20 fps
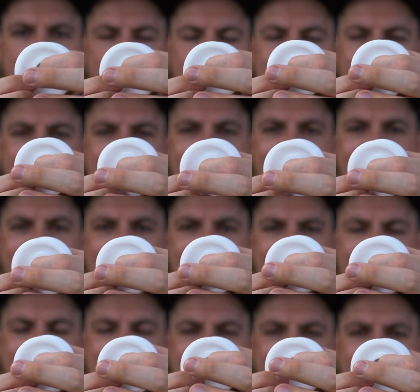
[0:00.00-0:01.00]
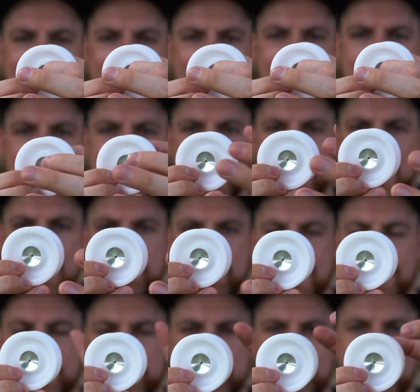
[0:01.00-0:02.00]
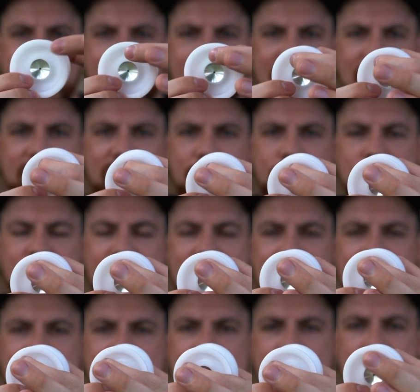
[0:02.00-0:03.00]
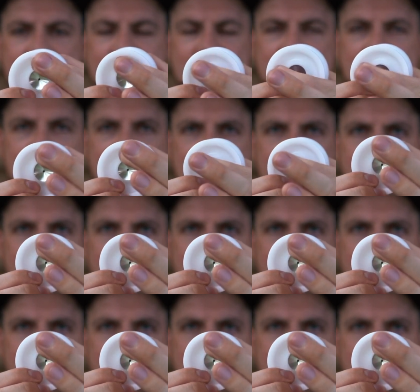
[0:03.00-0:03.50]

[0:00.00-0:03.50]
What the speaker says: with that, and do that kind of thing. Plus, you can